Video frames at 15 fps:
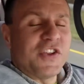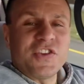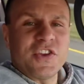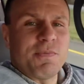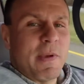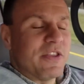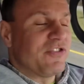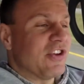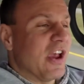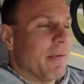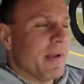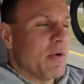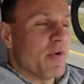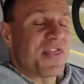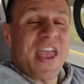This has been
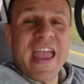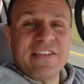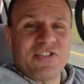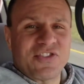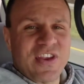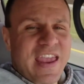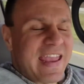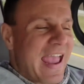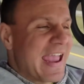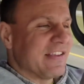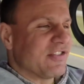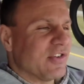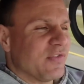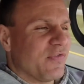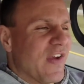Jeremy with H J
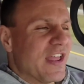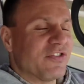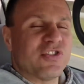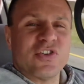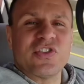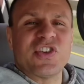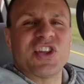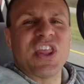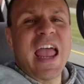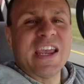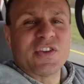H Adventures.